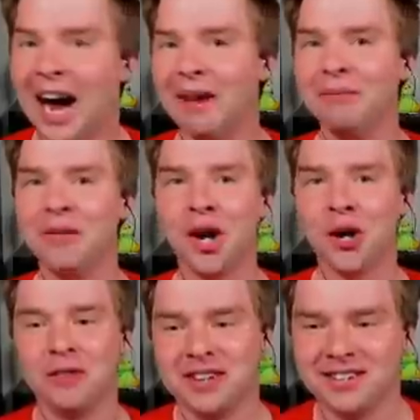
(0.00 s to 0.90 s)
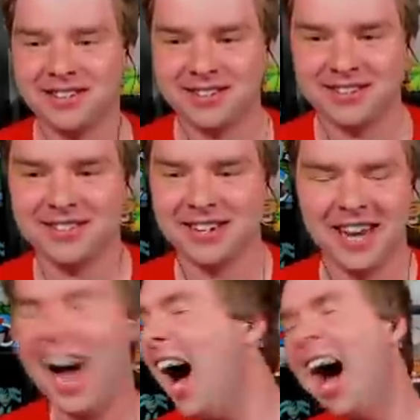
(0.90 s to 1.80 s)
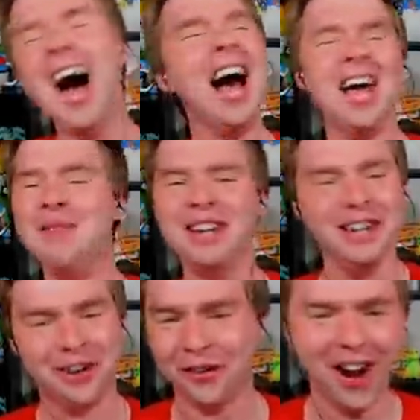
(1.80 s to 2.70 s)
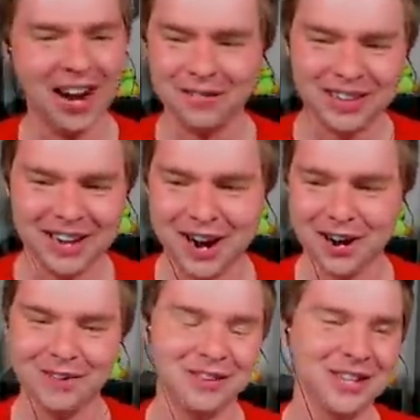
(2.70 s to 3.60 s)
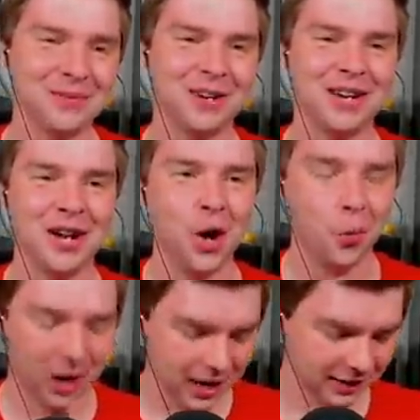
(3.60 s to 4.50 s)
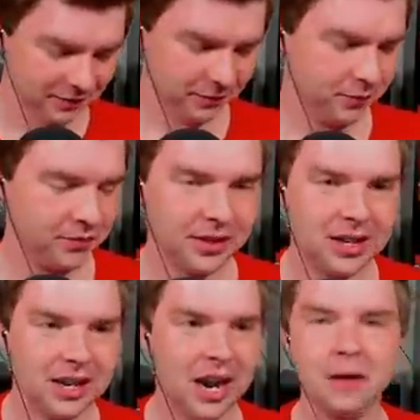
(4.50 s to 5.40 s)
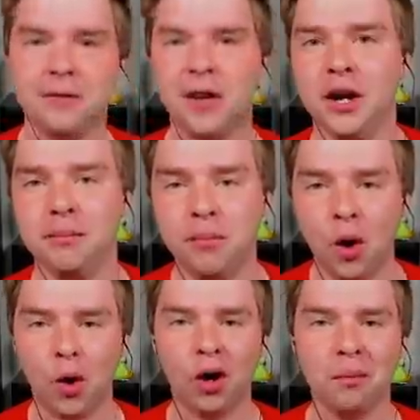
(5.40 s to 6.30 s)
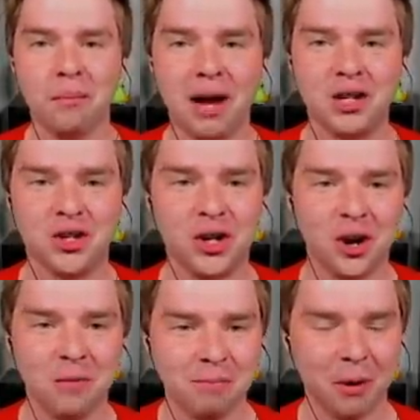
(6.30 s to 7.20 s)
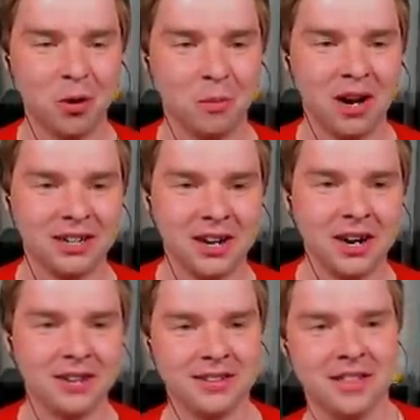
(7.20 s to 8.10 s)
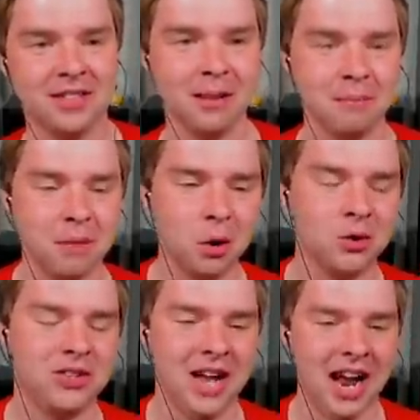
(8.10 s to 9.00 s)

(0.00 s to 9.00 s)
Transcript: I'm nervous. I'm incredibly nervous, but you know what? I've done more Metronome Pokemon content than most